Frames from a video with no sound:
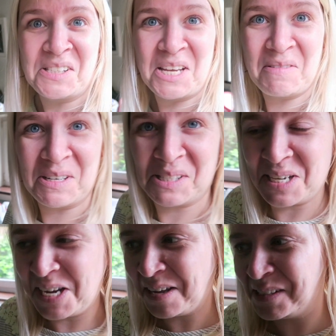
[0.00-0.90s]
See you when I
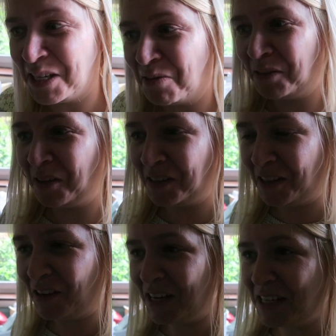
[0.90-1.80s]
see you. See you on the other
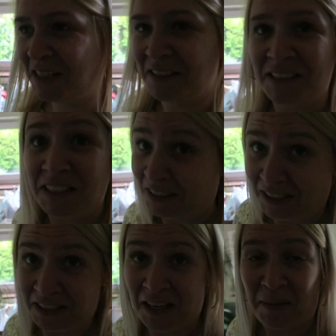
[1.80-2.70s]
side.
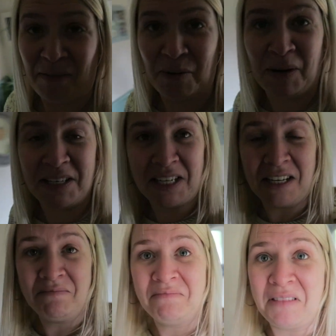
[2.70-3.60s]
I'm having a
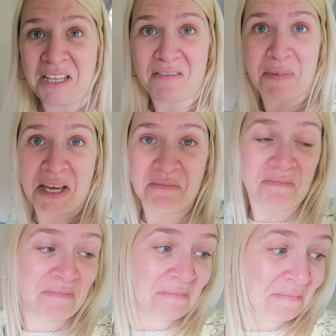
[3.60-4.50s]
breakdown. Think of
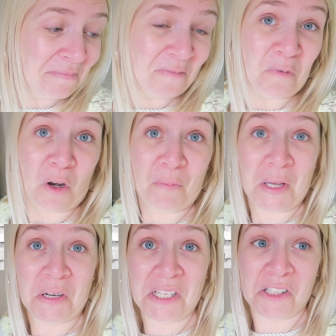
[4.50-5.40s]
me. Follow
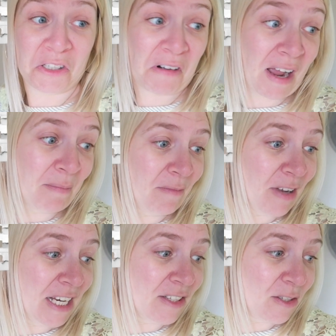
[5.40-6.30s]
me on Instagram
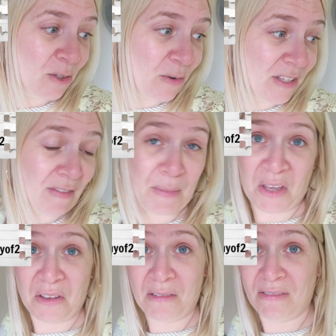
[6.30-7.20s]
for Insta Stories The
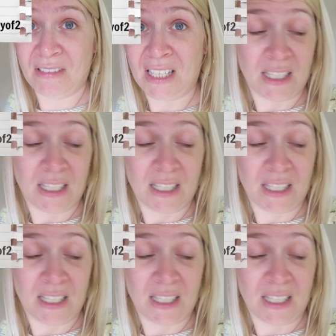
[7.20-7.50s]
Move.